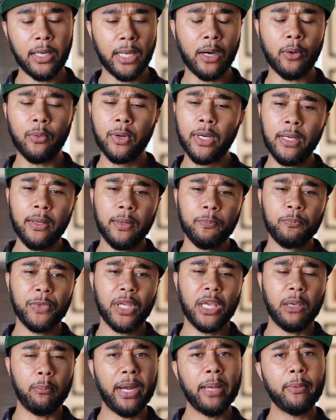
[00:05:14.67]
Now,
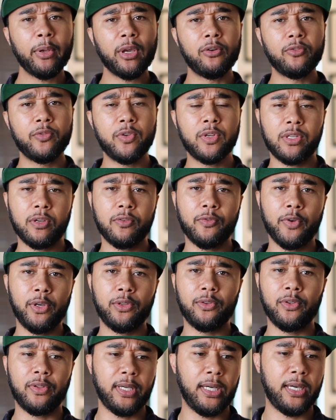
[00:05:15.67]
it might be confusing for
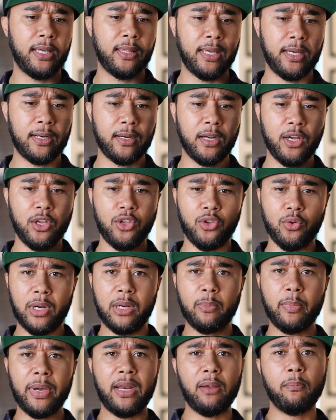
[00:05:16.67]
you to think that you
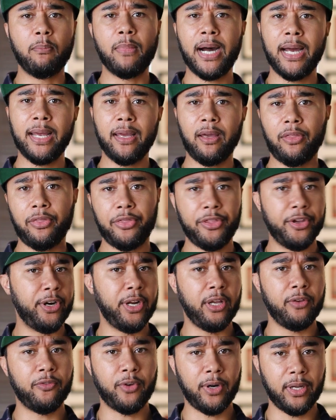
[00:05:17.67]
animate in Maya
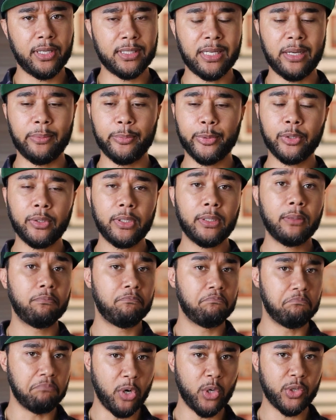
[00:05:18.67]
30, for example,
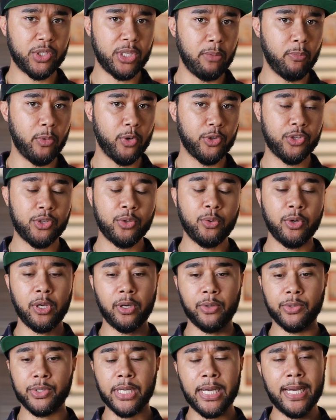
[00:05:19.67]
in most
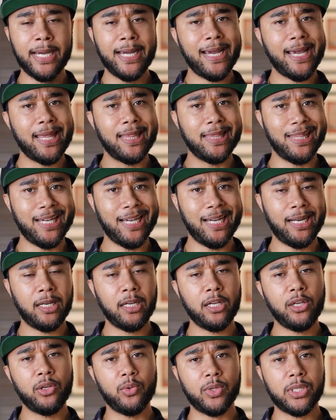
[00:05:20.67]
studios, and
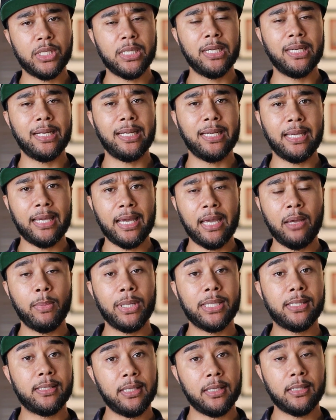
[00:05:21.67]
then you see it in
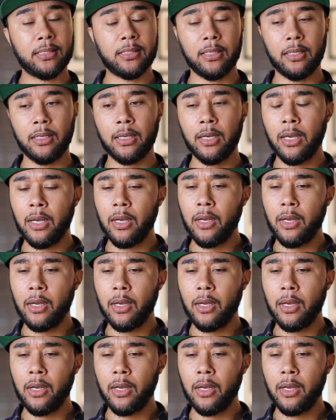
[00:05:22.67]
game at 60.